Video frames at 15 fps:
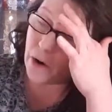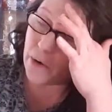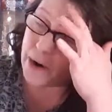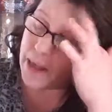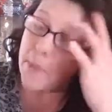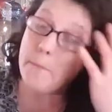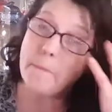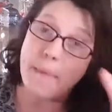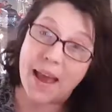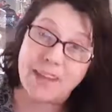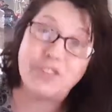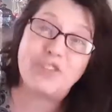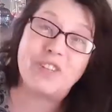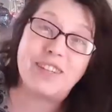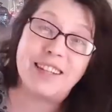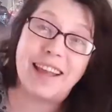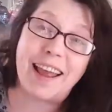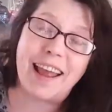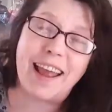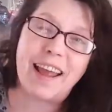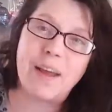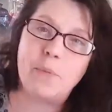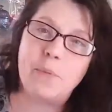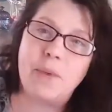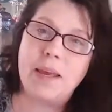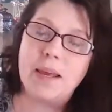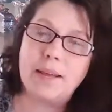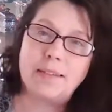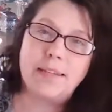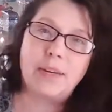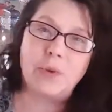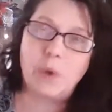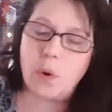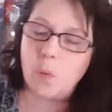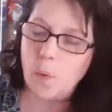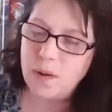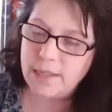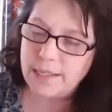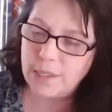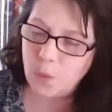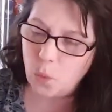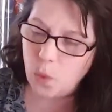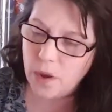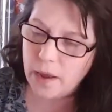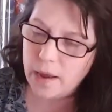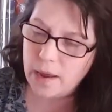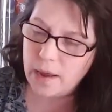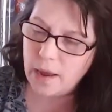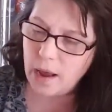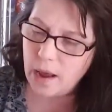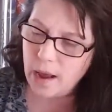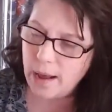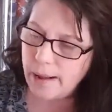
already mentioned that, because I do it once a week.